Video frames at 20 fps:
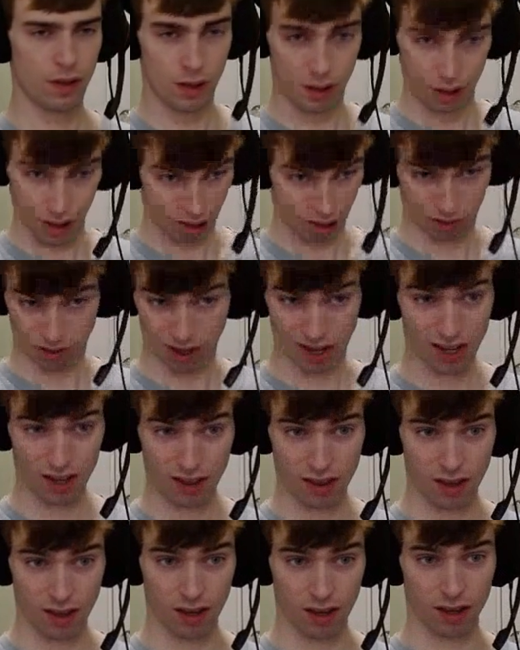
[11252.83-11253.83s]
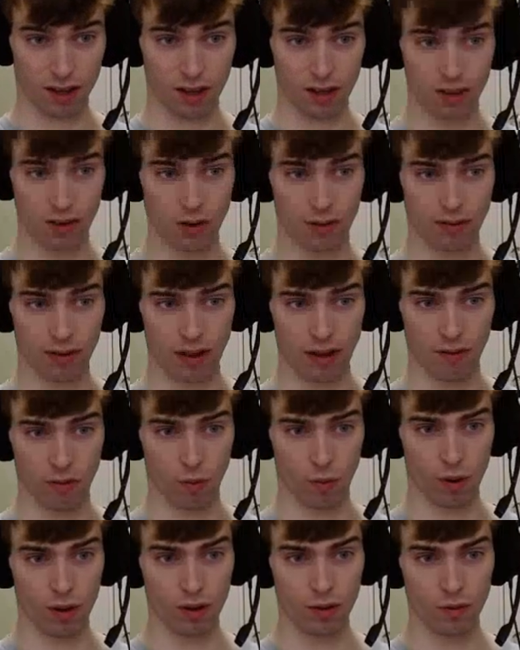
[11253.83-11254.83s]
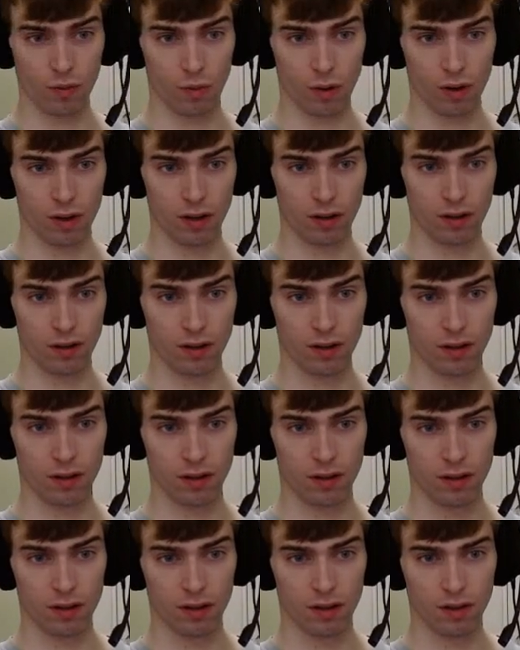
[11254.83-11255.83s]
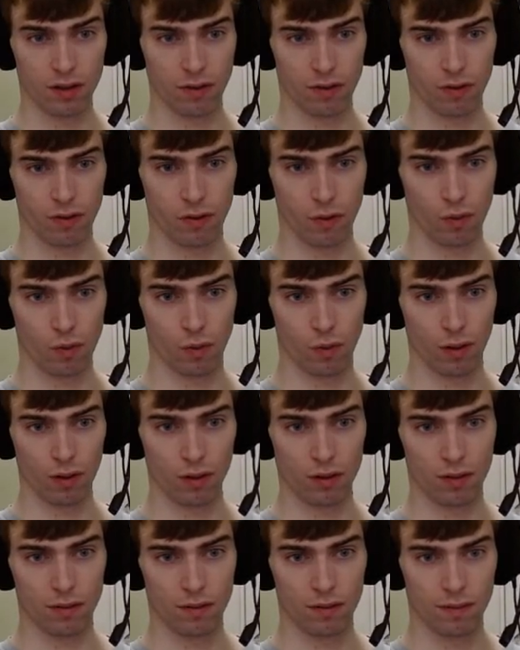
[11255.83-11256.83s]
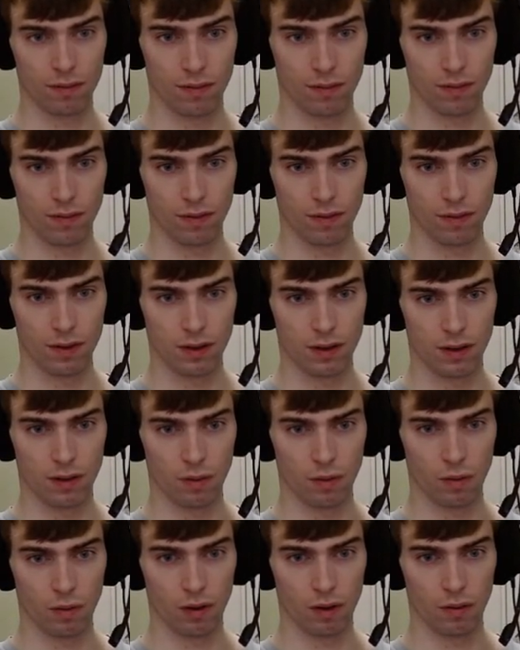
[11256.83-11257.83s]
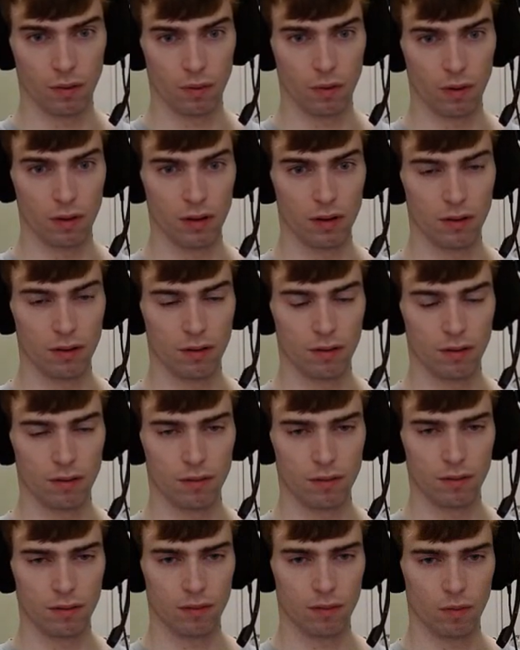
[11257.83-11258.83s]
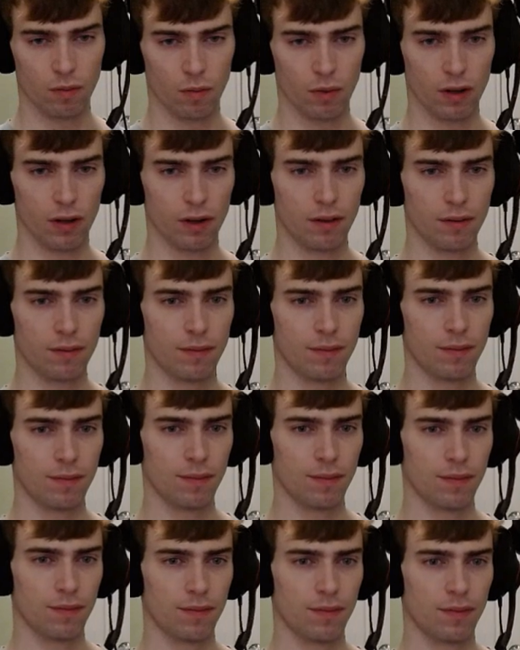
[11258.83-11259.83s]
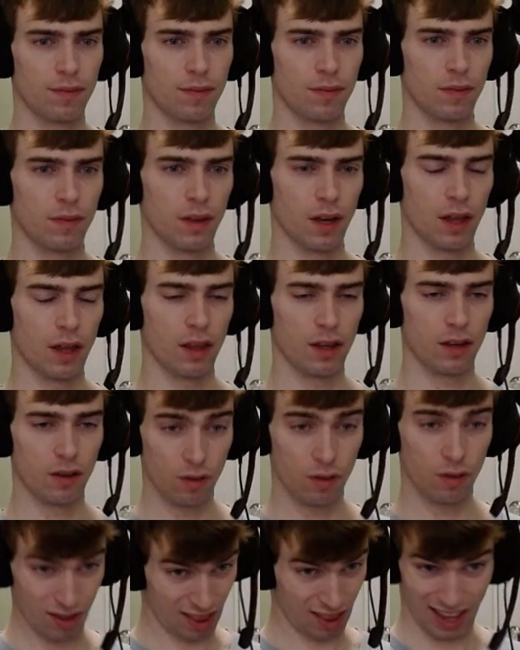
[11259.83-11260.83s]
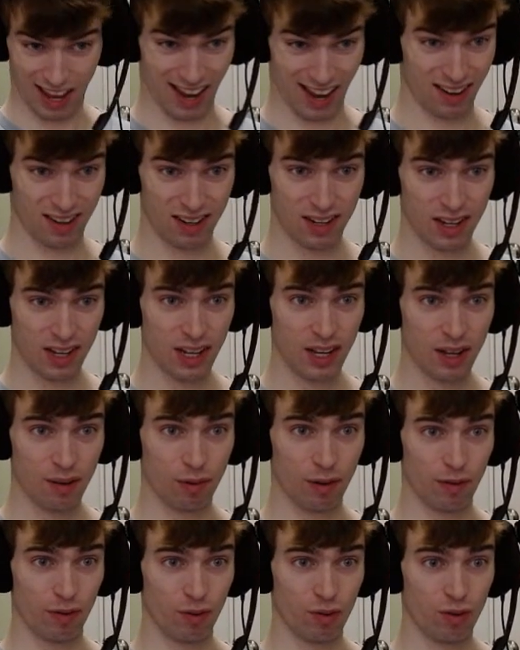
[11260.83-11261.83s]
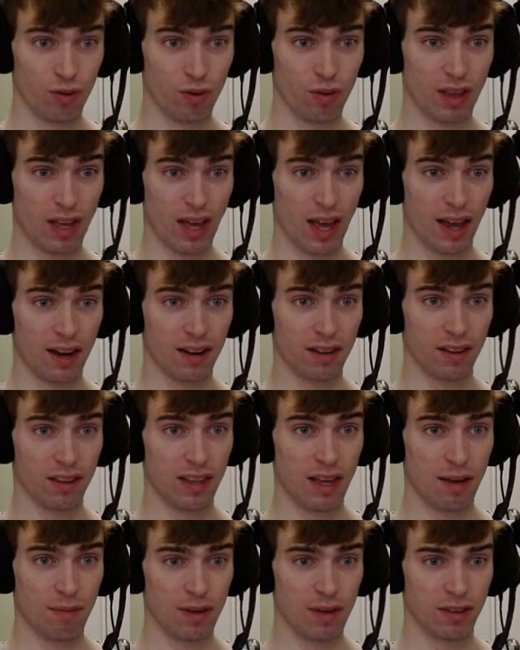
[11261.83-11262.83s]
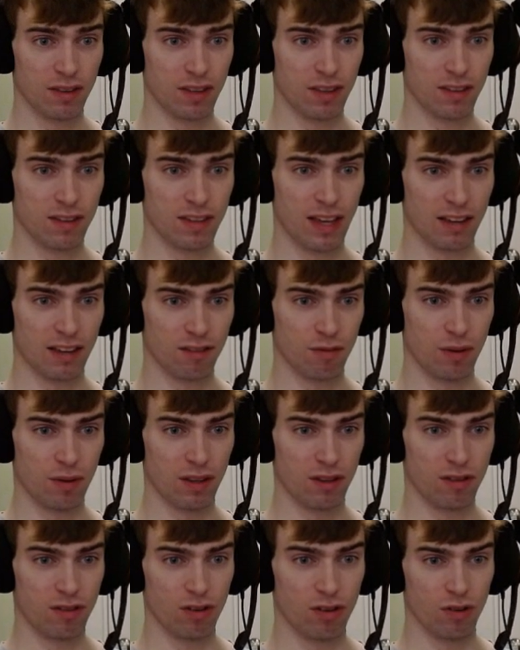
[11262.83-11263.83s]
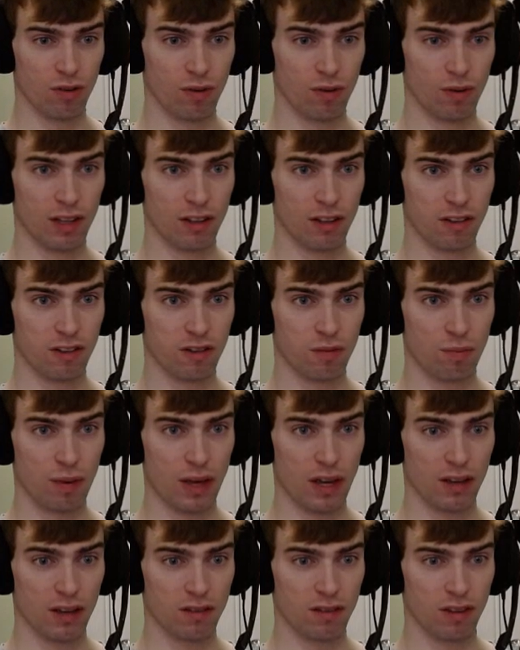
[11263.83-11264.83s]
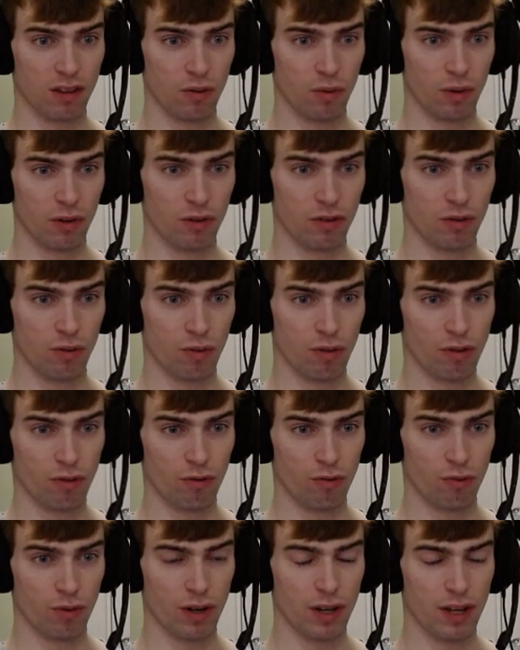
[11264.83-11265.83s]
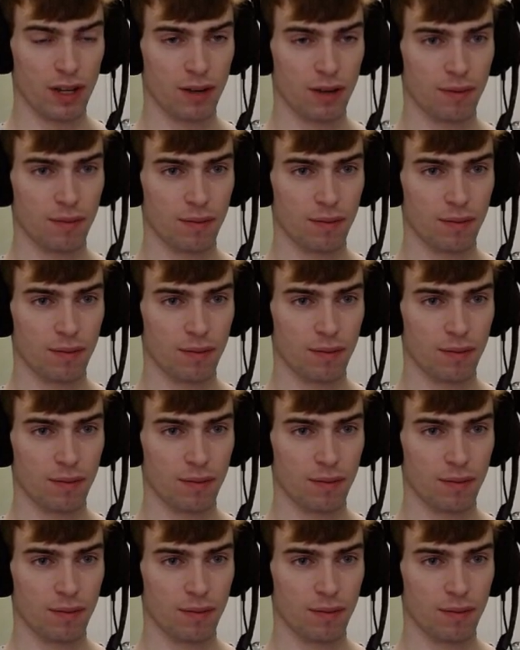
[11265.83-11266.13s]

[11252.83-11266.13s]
So I think you have to have 1 1 4 1 1 1. I think you need that. But if you do that, then that means this has to be a 2 and then space and then 1 2 3.